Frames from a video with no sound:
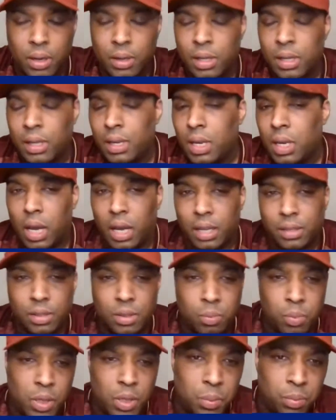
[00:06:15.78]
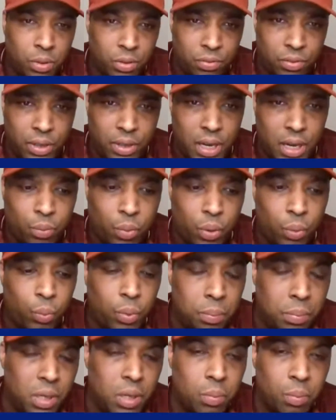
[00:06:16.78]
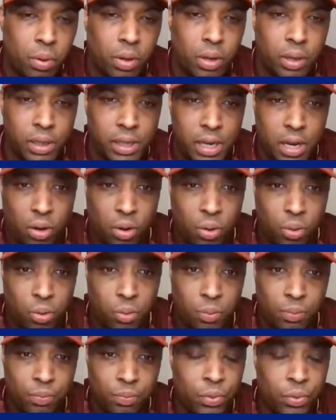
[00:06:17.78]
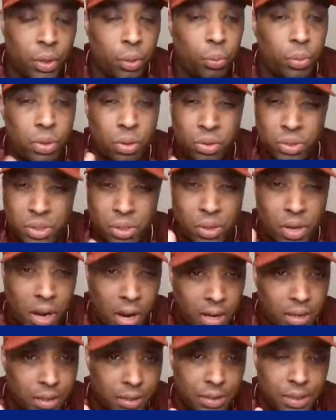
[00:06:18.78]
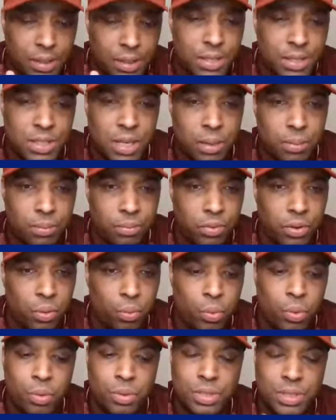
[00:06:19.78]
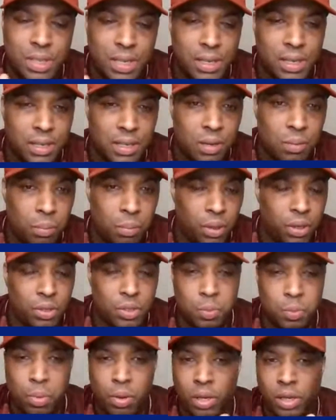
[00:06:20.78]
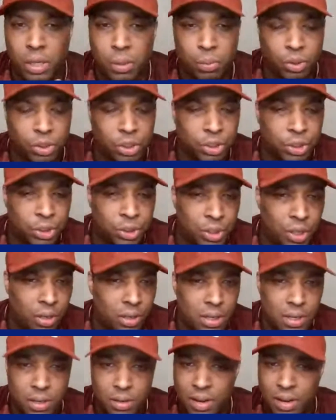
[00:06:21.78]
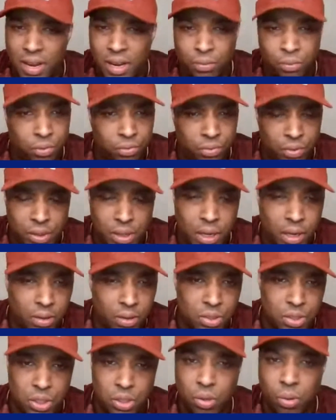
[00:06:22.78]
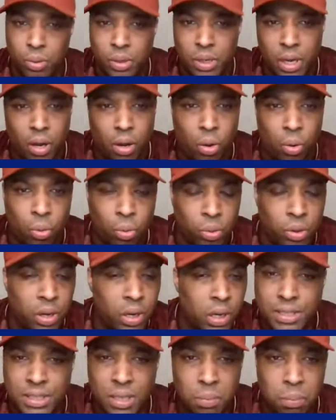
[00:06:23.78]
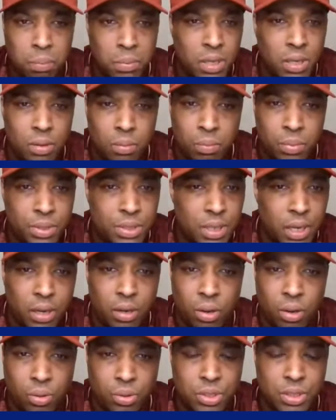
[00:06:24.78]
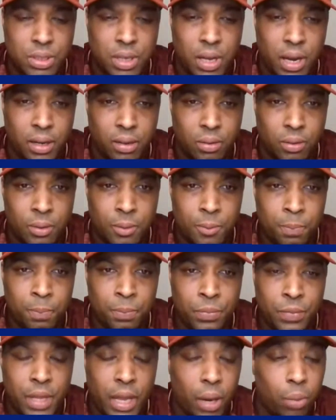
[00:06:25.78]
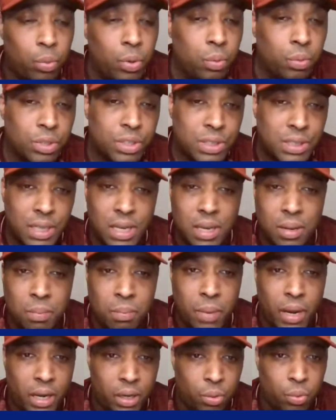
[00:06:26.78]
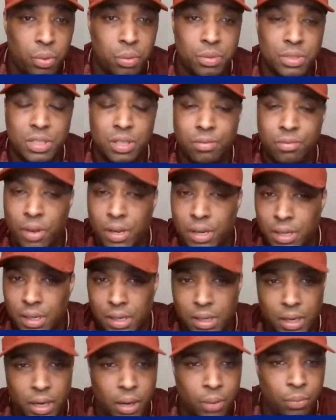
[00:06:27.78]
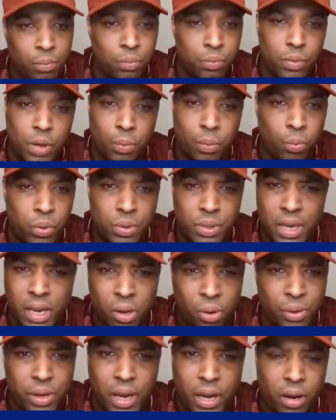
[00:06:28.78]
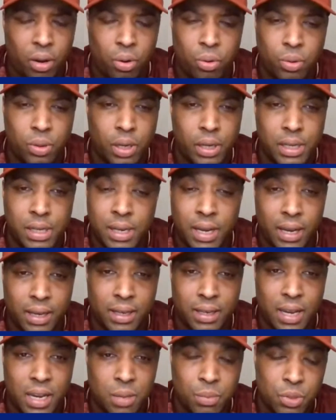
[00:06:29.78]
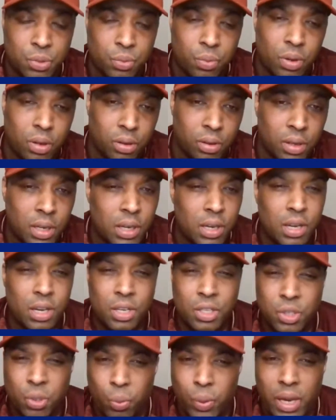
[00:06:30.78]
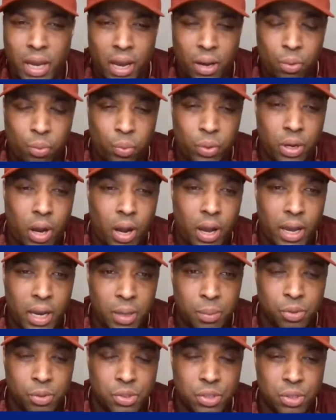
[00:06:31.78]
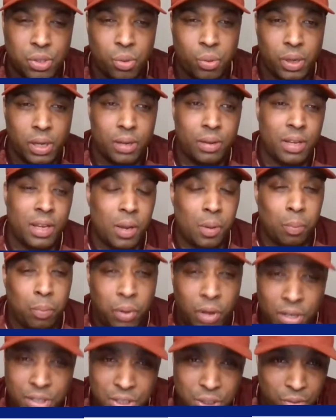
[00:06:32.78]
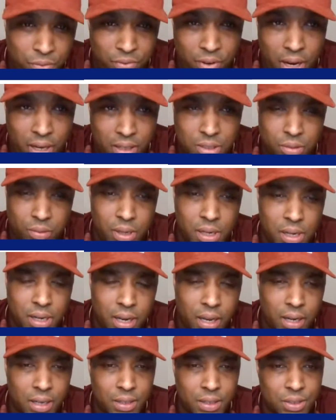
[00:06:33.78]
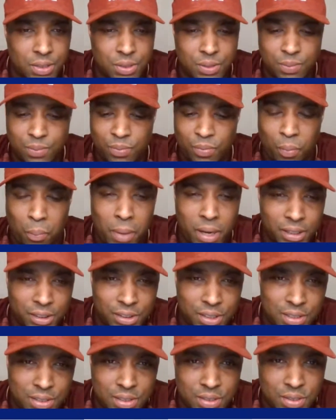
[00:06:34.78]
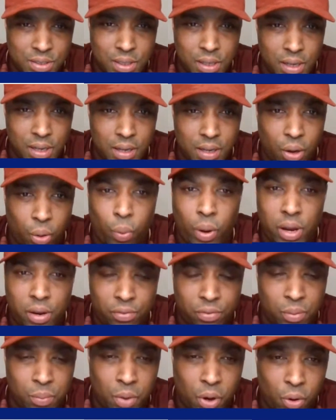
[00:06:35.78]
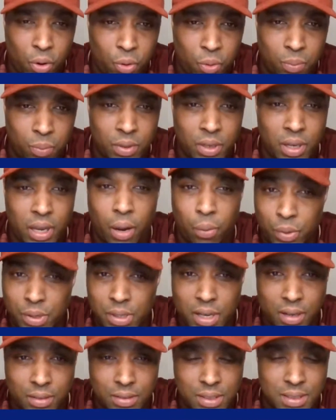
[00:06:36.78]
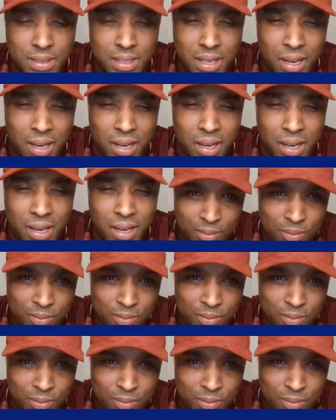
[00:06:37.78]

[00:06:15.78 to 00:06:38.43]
I think people are forgetting when we beat Burnley at home, we also kind of did the same thing. We was digging in because Burnley were just chucking everything at us, you know, in that old Brexit meat and potatoes style. And we were sitting back, we was defending it, and we held our own in that game as well. So we are able to do it. Plus, you factor in that it's Manchester City away from home, and we're down to 10 men.